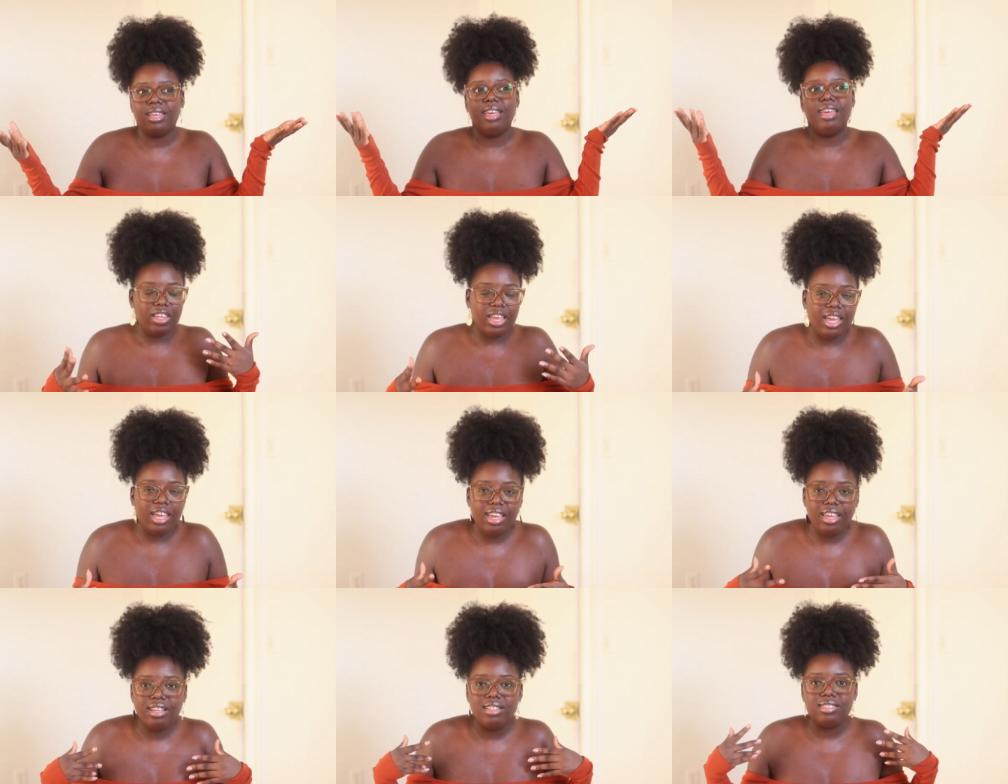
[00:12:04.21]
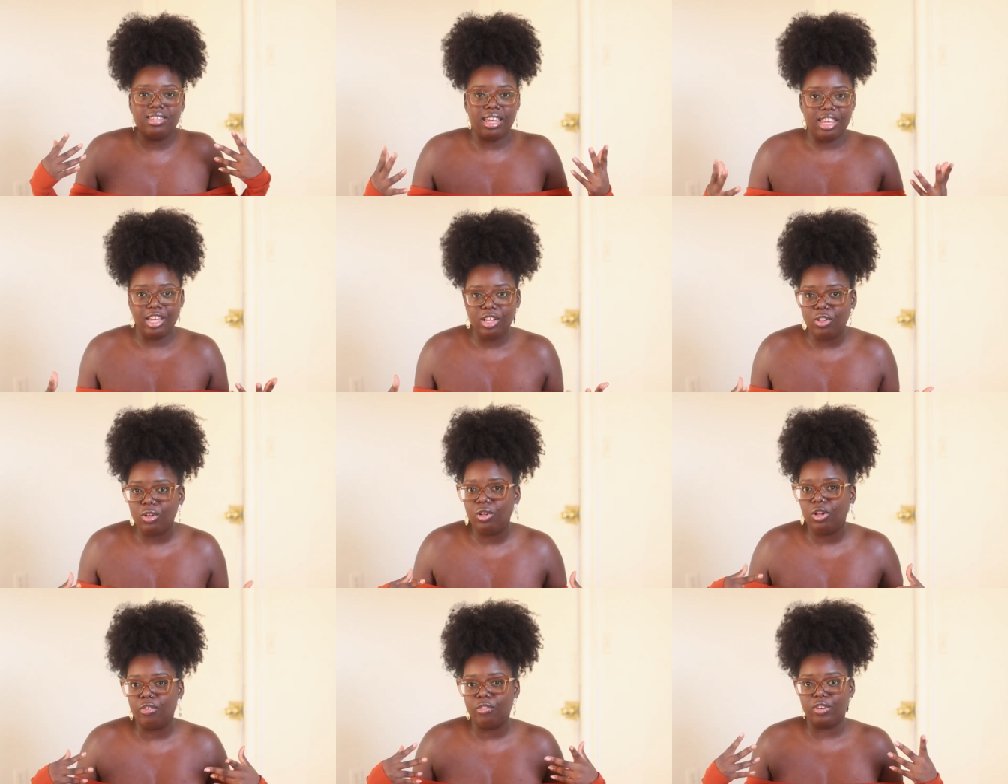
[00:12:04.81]
they
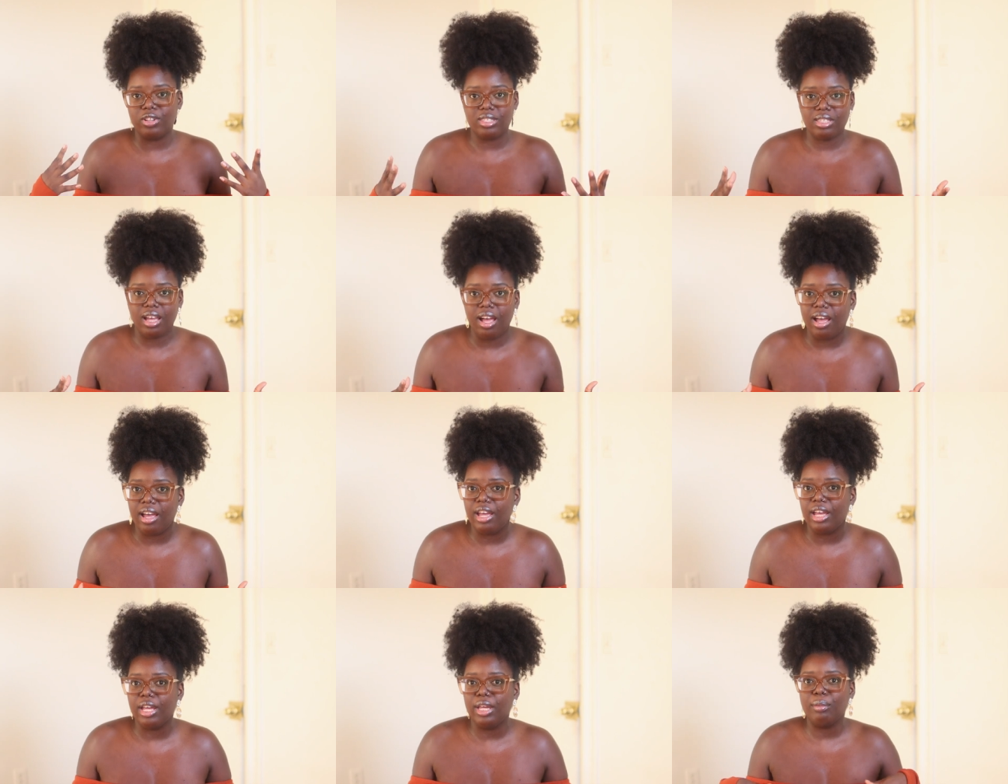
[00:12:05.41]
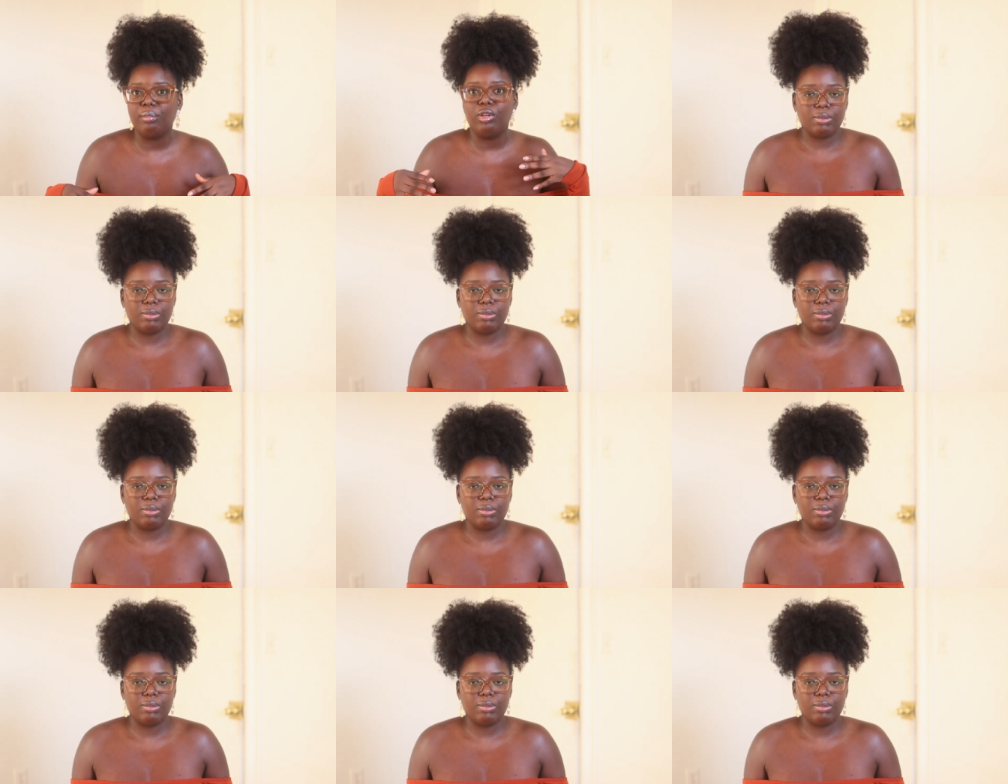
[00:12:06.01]
tangle over time,